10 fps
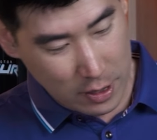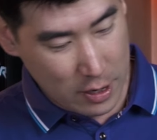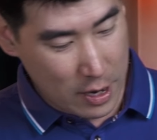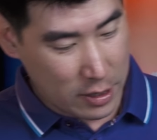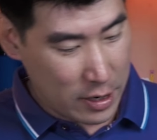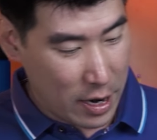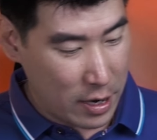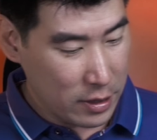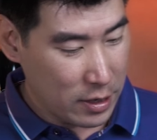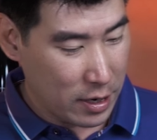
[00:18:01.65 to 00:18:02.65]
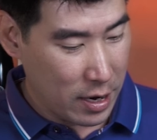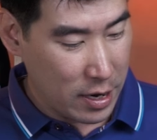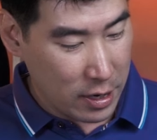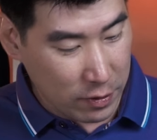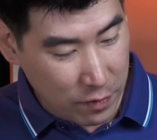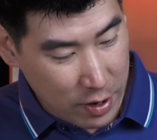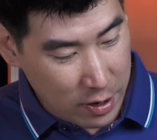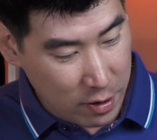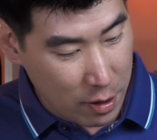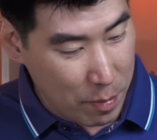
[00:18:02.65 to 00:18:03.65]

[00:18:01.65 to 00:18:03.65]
Yes, it does. It does fit into